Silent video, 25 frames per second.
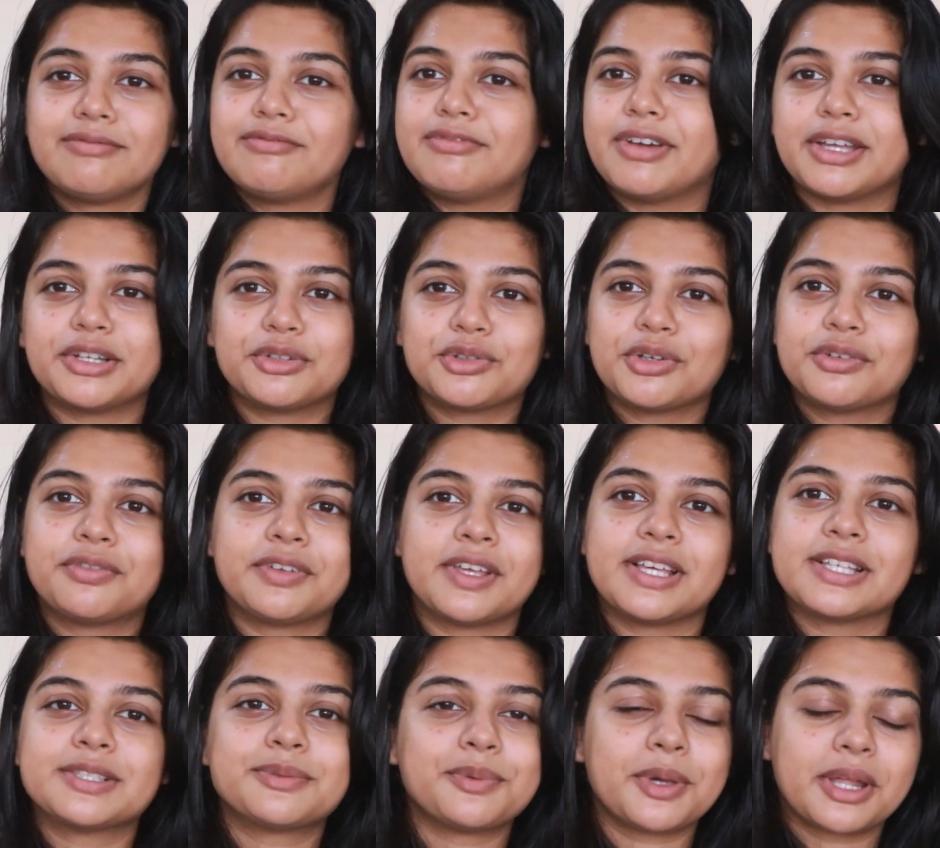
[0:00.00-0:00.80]
went to a
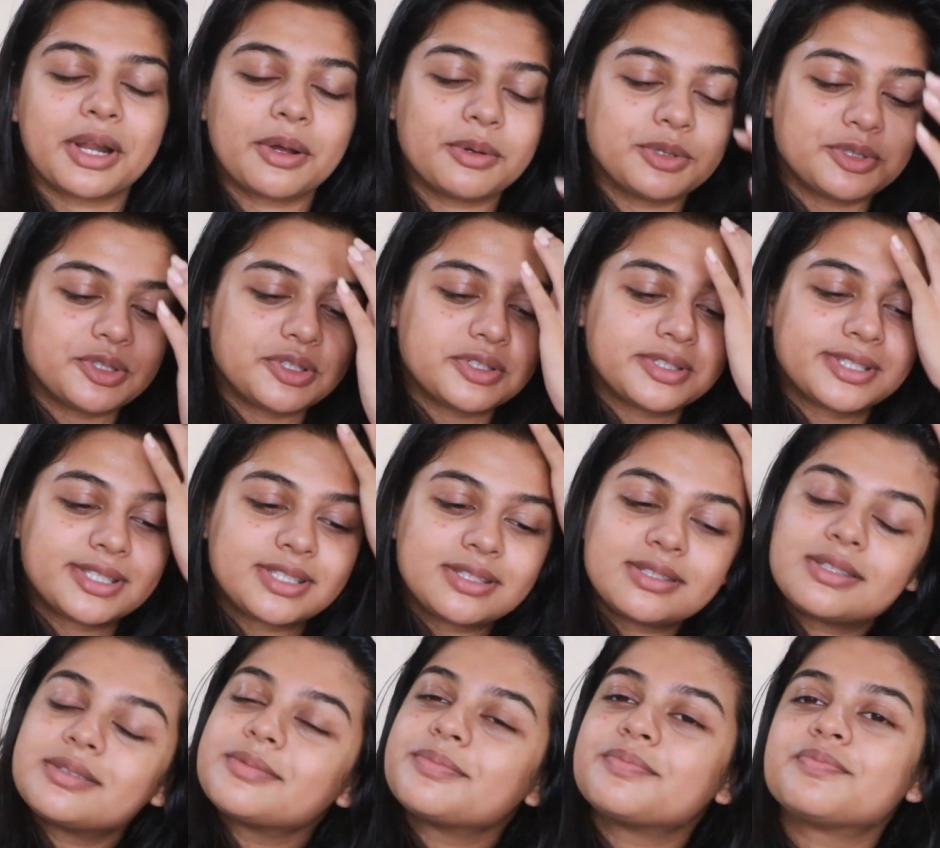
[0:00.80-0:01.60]
phase where I was
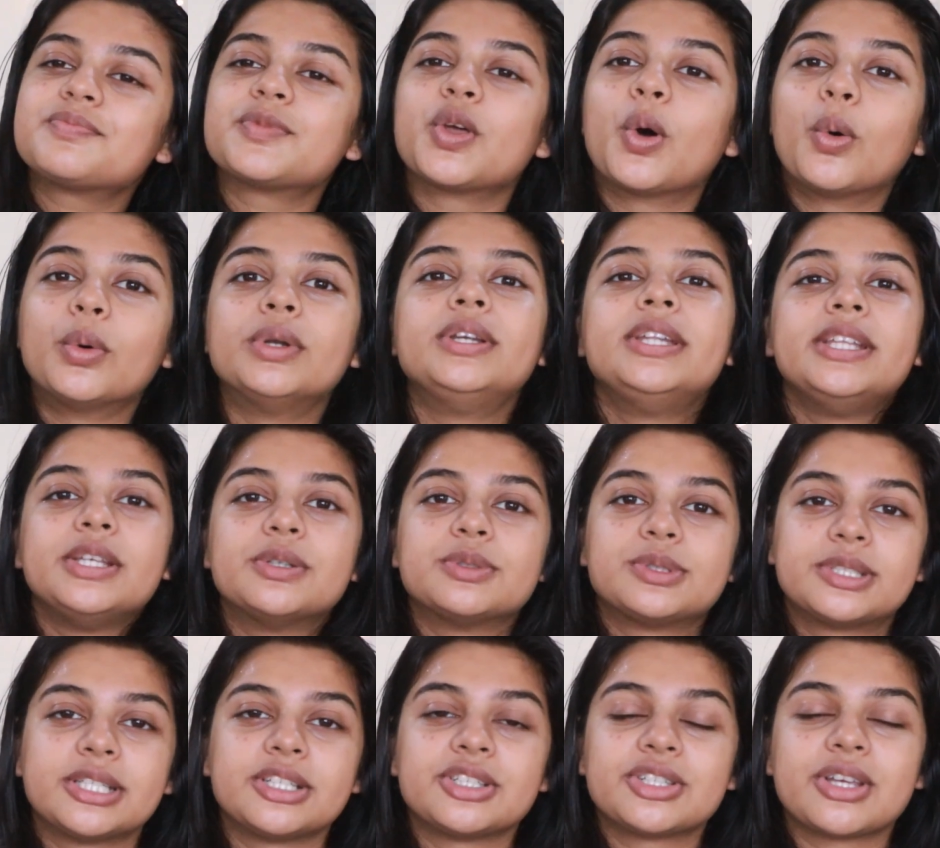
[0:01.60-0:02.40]
just only
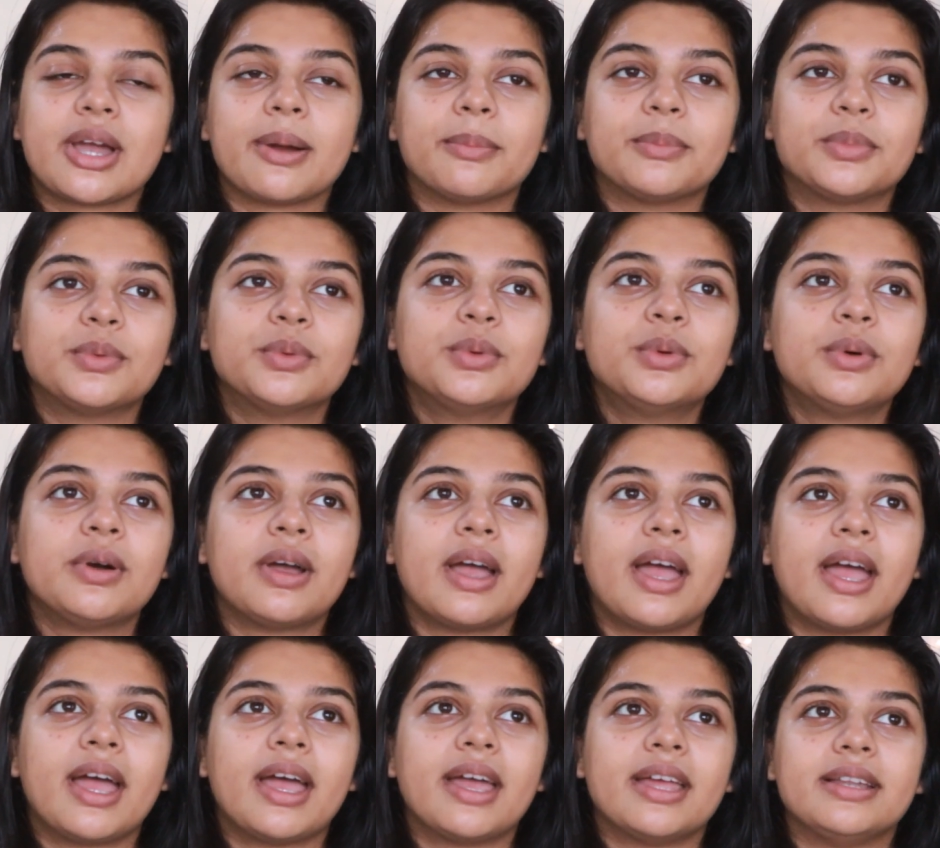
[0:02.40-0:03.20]
using shampoo
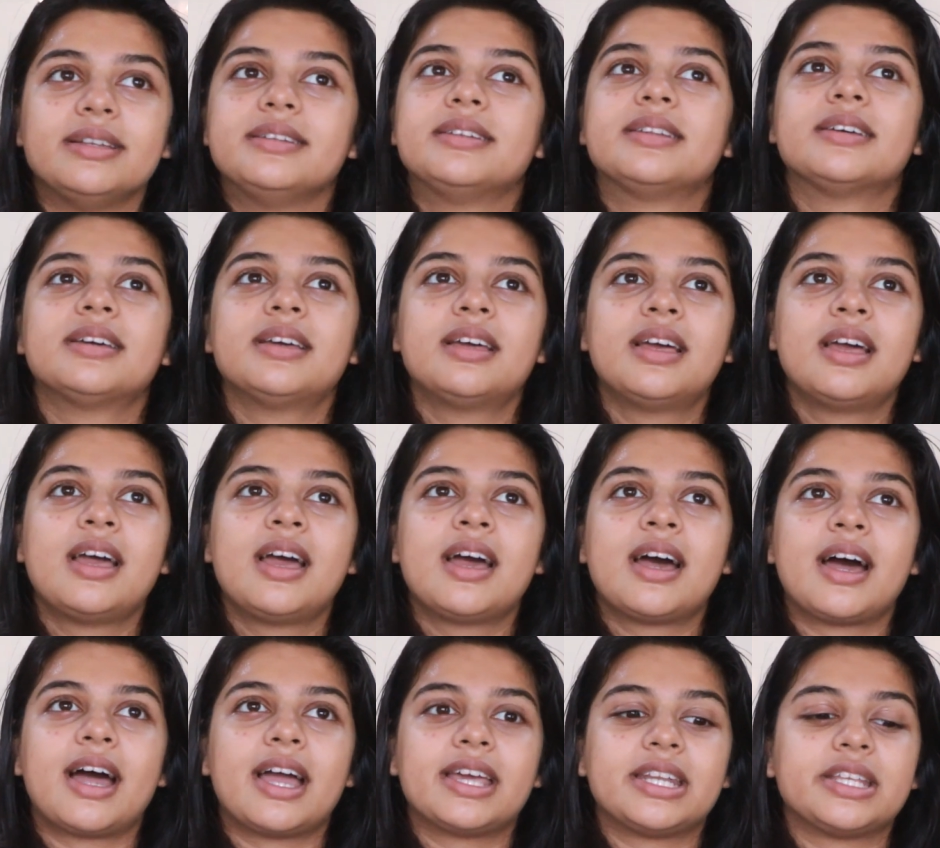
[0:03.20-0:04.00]
and
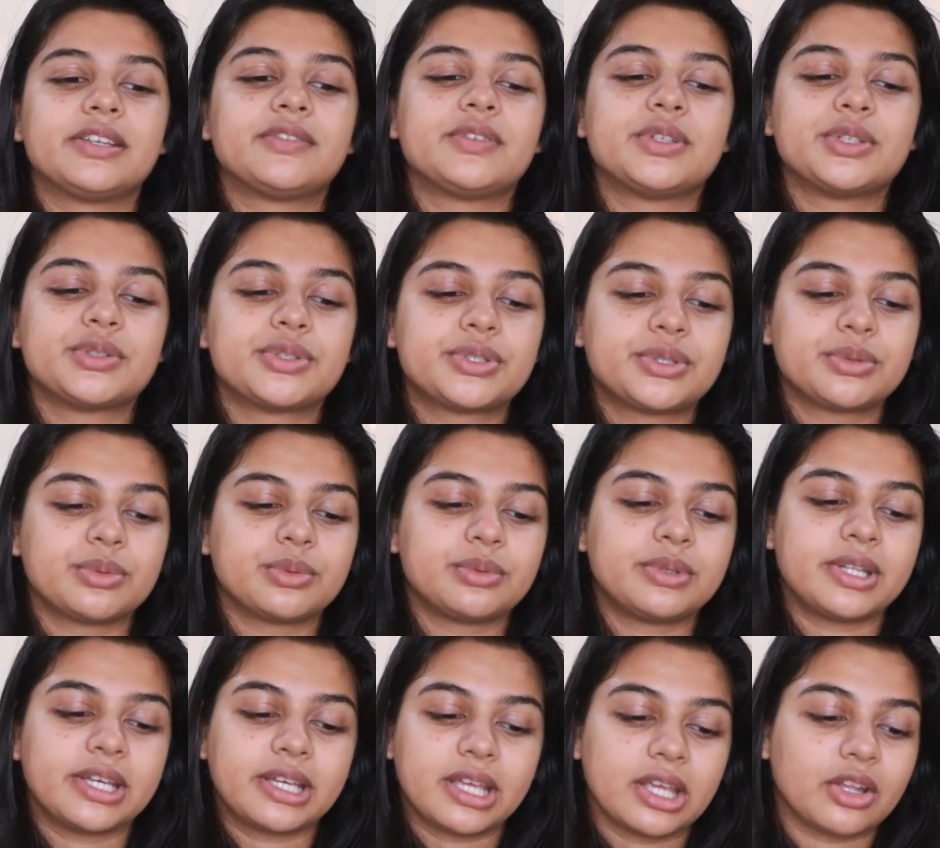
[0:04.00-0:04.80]
I never used to
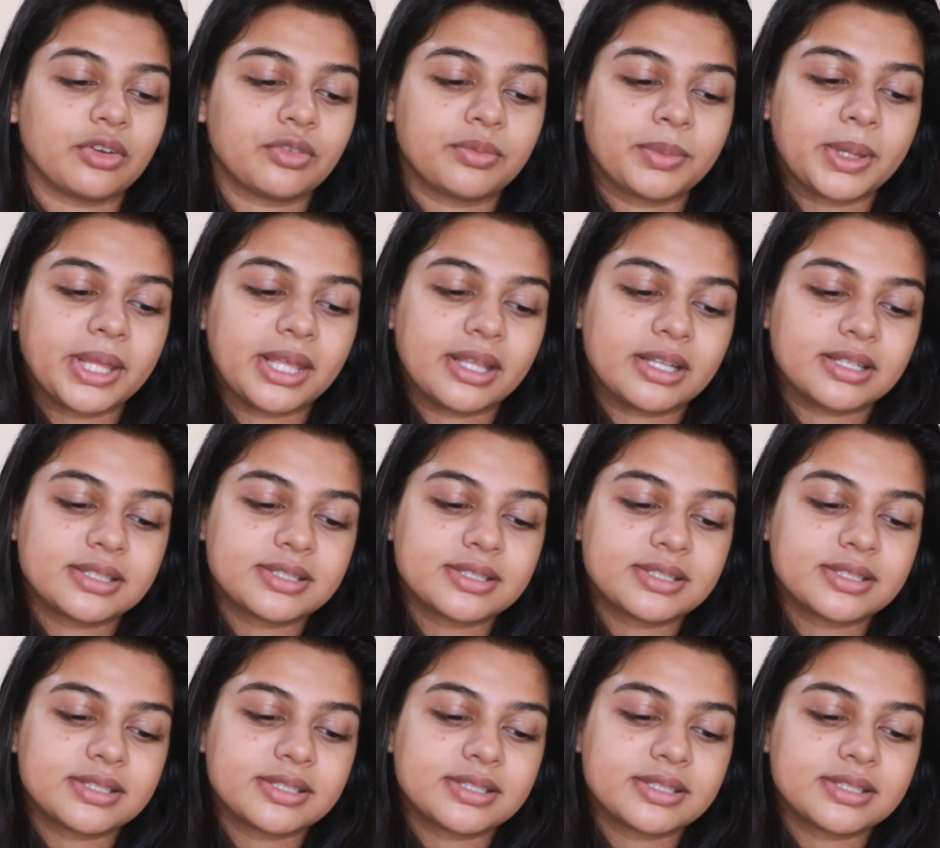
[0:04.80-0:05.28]
take care of my hair.